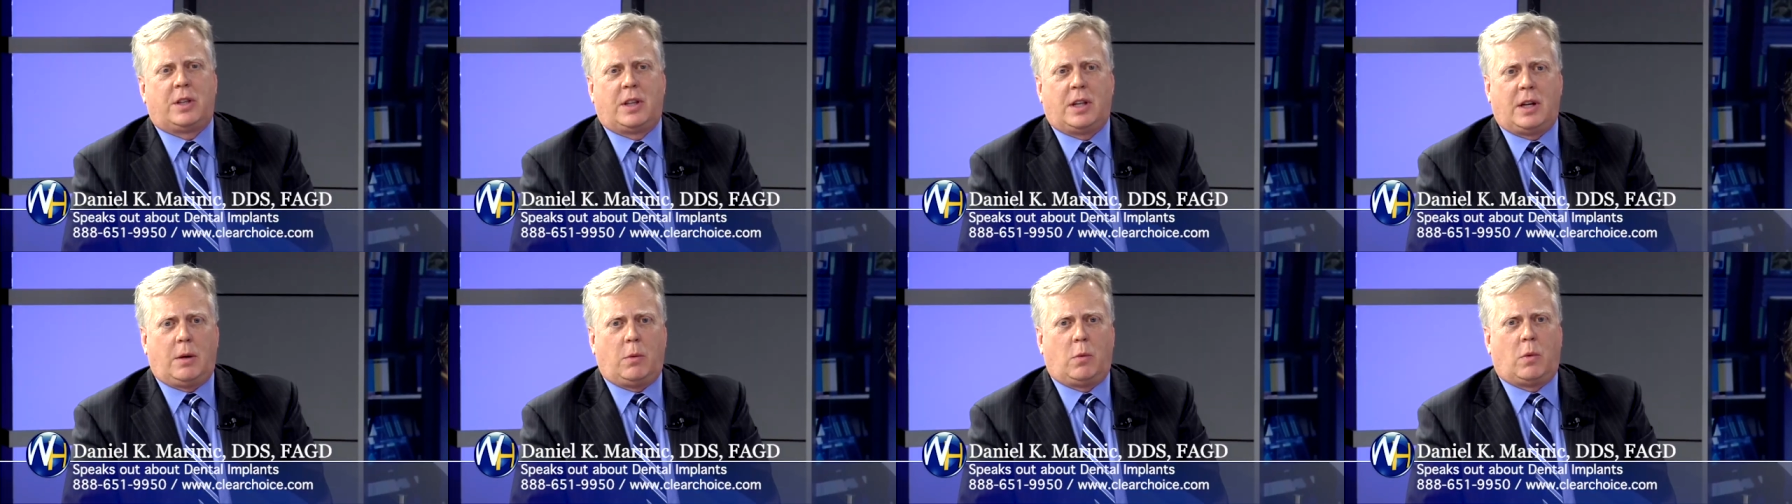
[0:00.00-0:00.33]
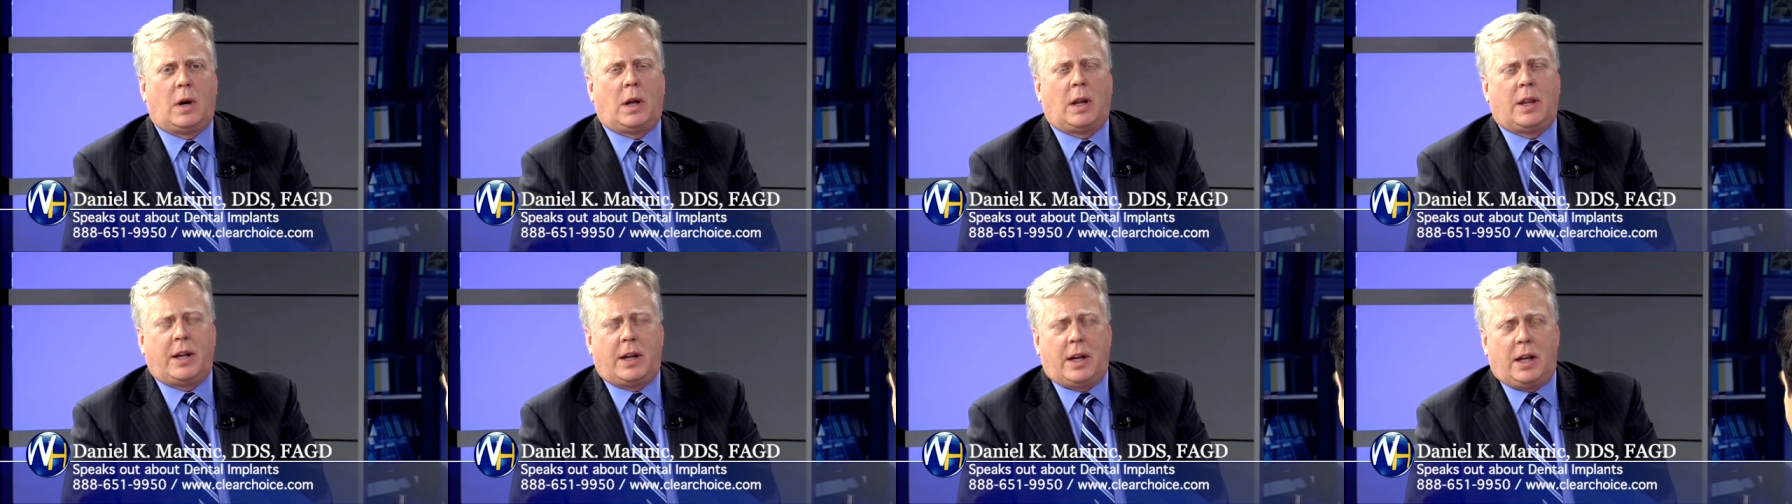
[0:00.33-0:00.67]
the,
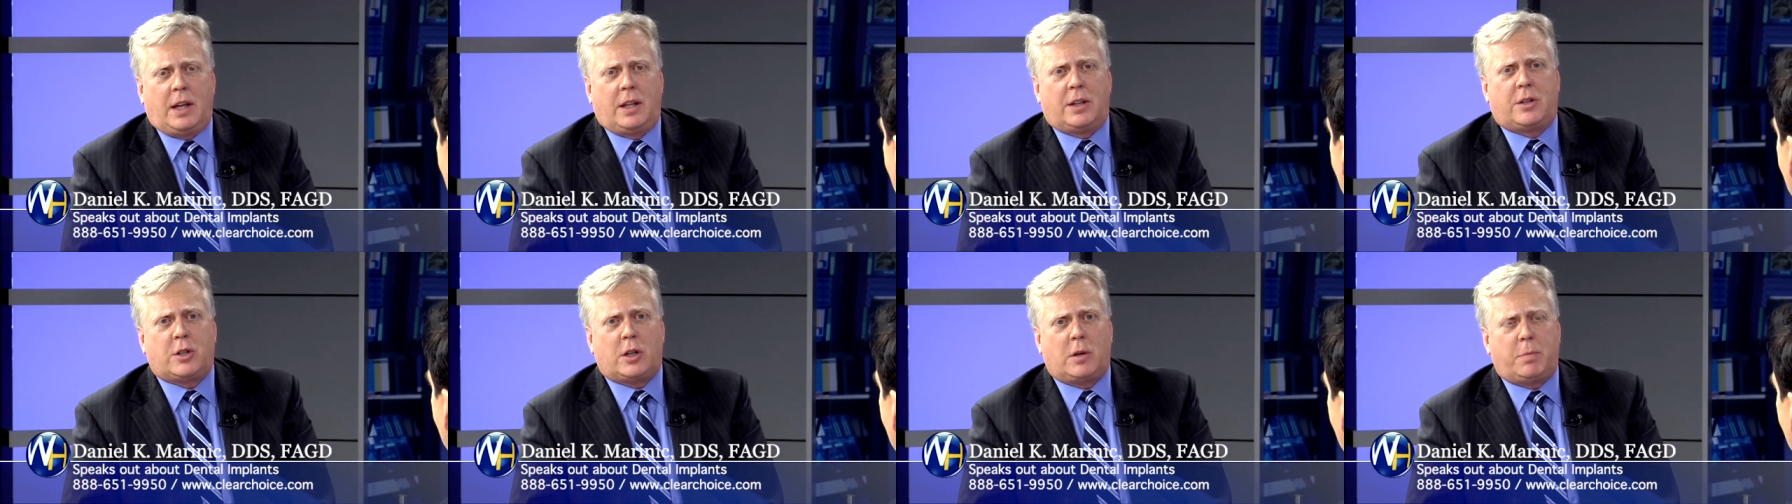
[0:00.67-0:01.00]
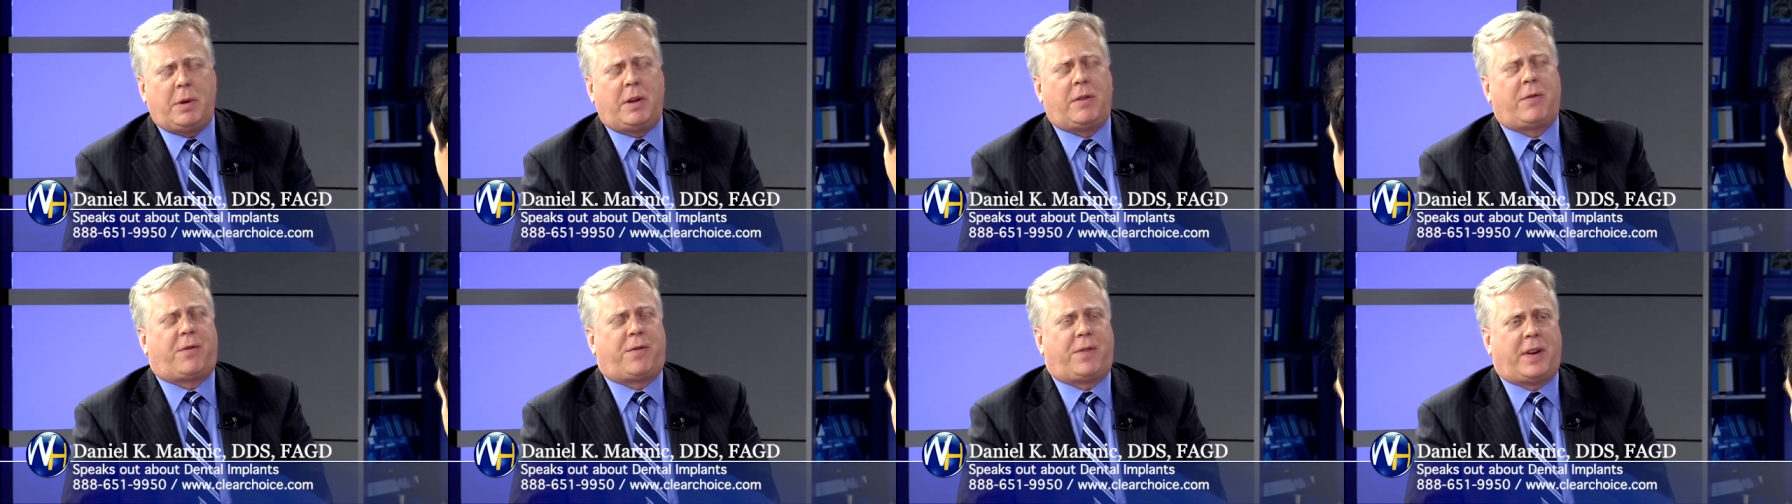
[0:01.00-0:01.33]
well, it should
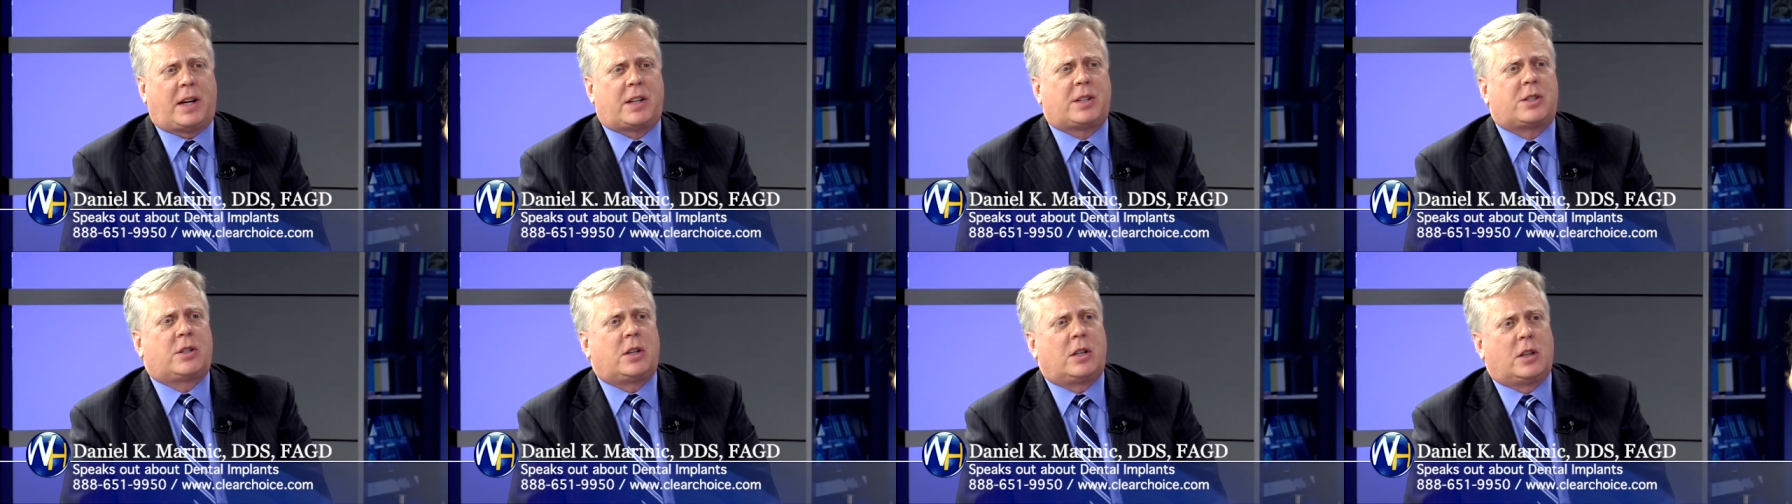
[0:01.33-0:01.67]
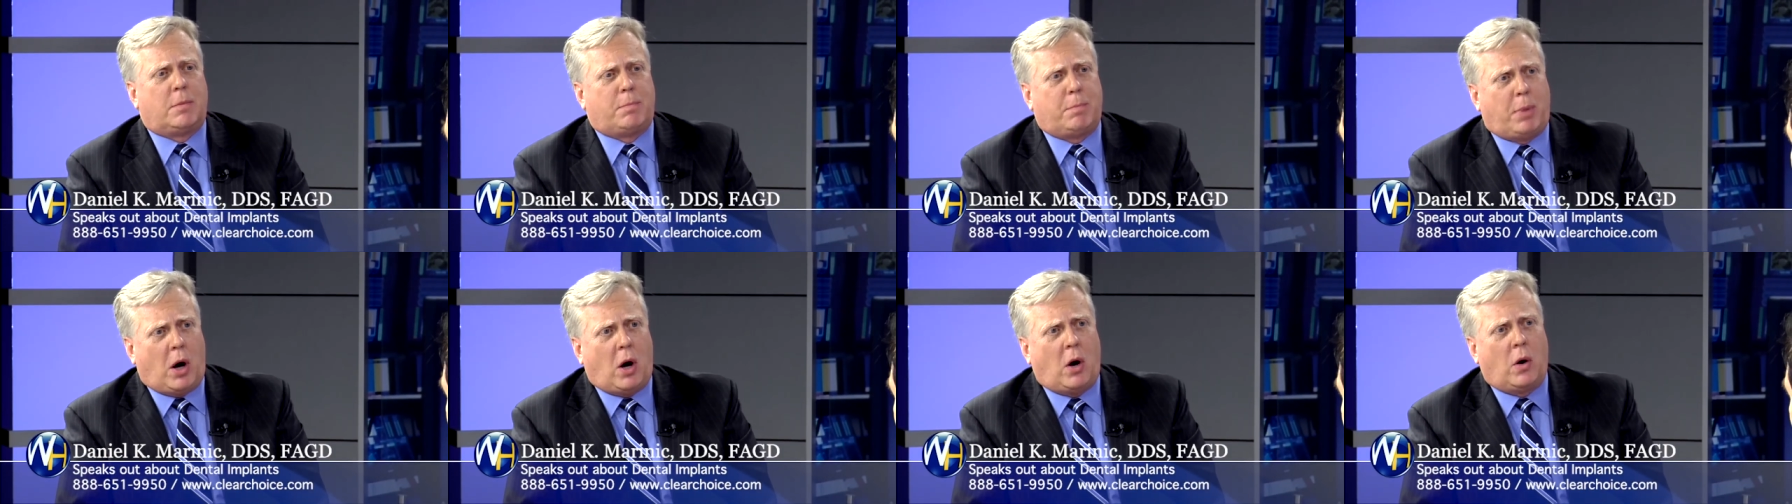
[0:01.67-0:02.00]
be fixed to
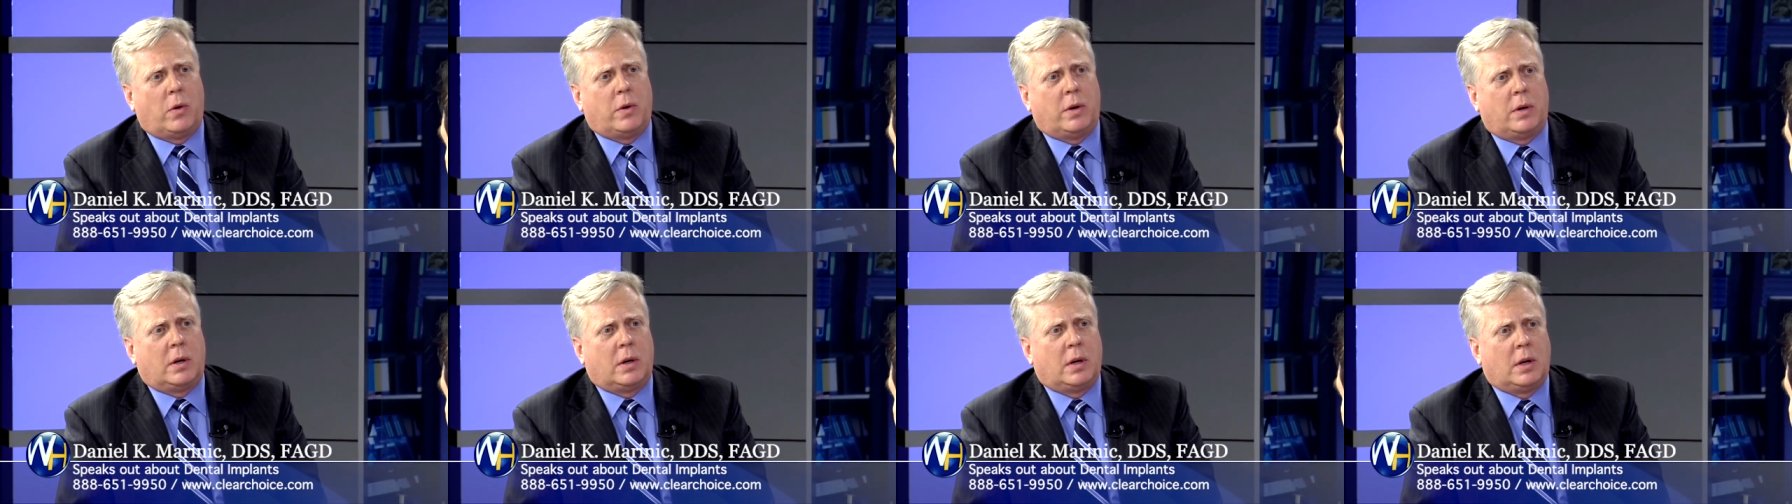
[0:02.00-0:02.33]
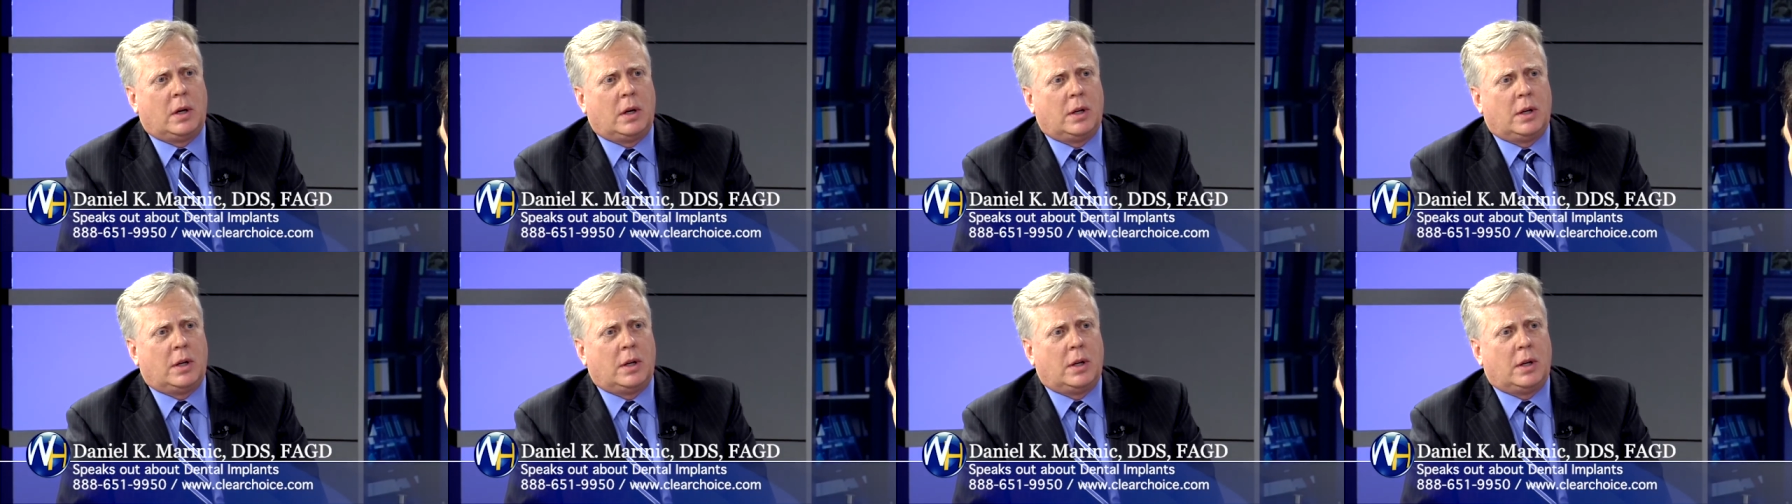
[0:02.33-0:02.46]
the bone.